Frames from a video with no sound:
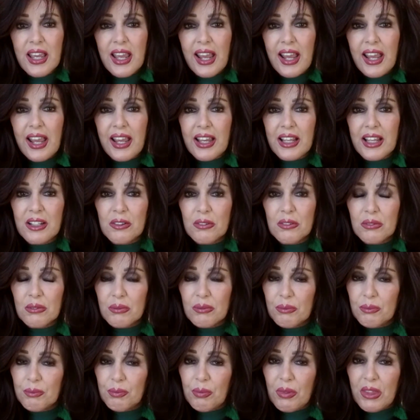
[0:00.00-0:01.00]
And,
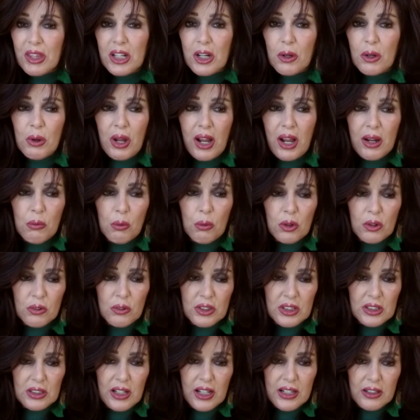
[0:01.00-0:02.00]
I work with
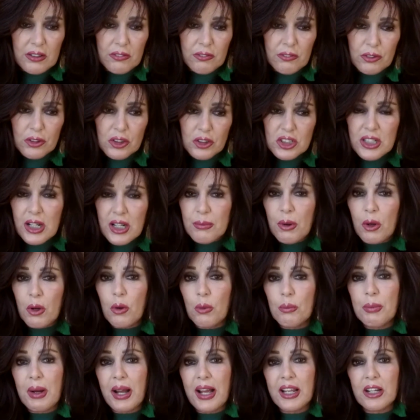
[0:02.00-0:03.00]
a lot of first-time home
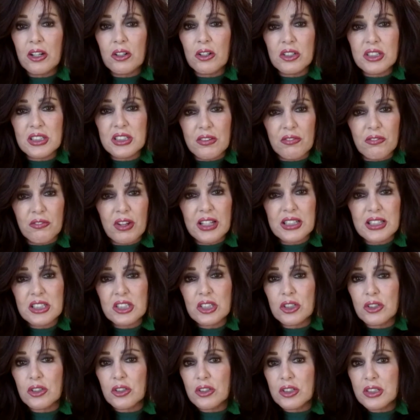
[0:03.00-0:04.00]
buyers,
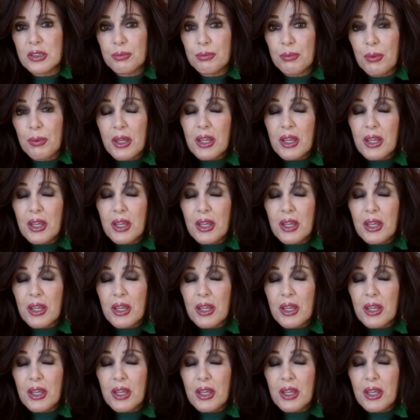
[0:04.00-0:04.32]
investors.